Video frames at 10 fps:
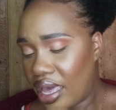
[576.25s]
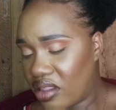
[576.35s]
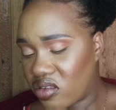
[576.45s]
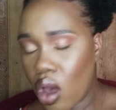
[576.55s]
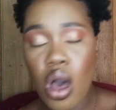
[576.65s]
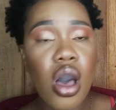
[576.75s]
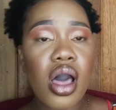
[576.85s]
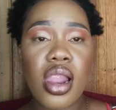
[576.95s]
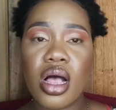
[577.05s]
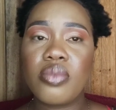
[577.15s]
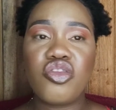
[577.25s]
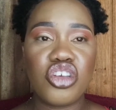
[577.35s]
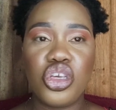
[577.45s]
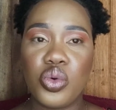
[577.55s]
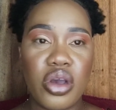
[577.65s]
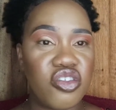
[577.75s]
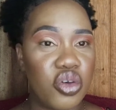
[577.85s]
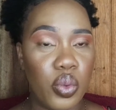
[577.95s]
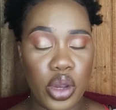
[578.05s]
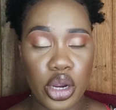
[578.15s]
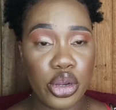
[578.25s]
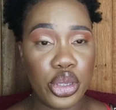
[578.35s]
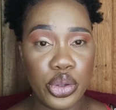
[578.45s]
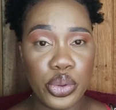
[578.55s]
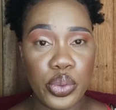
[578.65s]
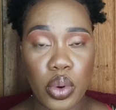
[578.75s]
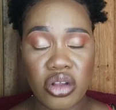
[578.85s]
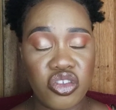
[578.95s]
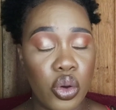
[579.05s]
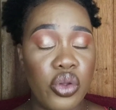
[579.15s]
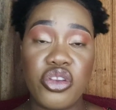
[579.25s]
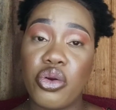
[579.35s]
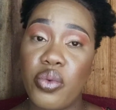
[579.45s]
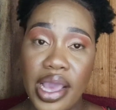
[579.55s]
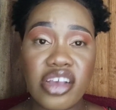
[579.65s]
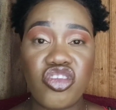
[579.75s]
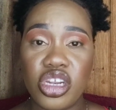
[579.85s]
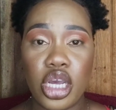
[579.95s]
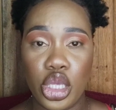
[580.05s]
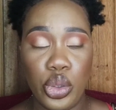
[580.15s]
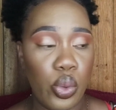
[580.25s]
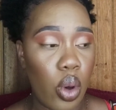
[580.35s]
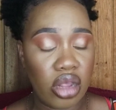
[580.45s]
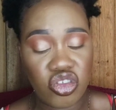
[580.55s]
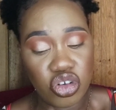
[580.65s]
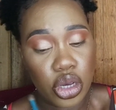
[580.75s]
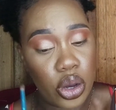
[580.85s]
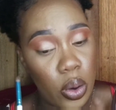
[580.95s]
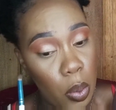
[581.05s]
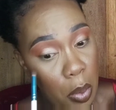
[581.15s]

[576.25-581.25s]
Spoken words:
It's all up to you as to where you want to go, the direction that you want to go.